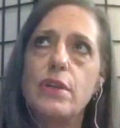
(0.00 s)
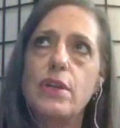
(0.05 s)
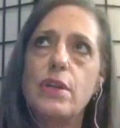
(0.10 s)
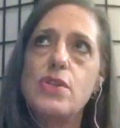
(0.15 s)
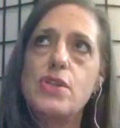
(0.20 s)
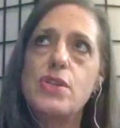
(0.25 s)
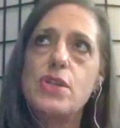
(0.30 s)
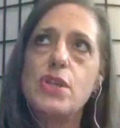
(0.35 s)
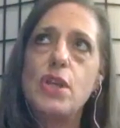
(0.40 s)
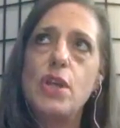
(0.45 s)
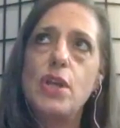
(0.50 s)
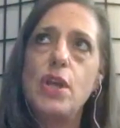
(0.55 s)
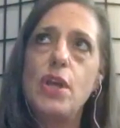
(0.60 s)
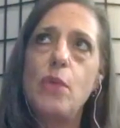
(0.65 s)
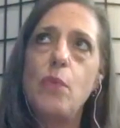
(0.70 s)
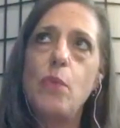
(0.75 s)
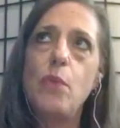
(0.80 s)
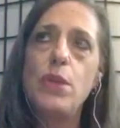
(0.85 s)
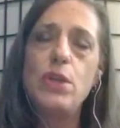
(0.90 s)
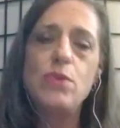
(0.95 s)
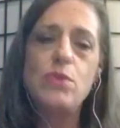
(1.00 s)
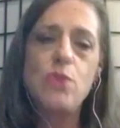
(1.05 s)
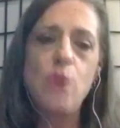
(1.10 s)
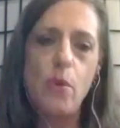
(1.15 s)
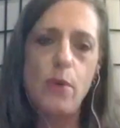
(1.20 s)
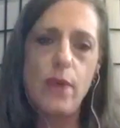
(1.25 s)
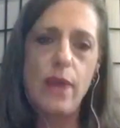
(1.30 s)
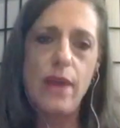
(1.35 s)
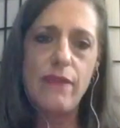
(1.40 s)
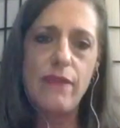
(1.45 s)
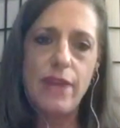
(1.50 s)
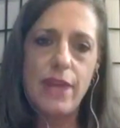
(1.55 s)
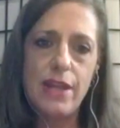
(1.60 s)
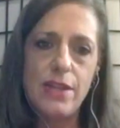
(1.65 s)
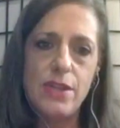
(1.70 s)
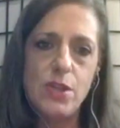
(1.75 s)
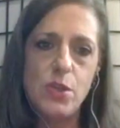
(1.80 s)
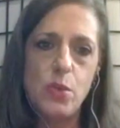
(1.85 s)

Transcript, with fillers: because when you don't have kids,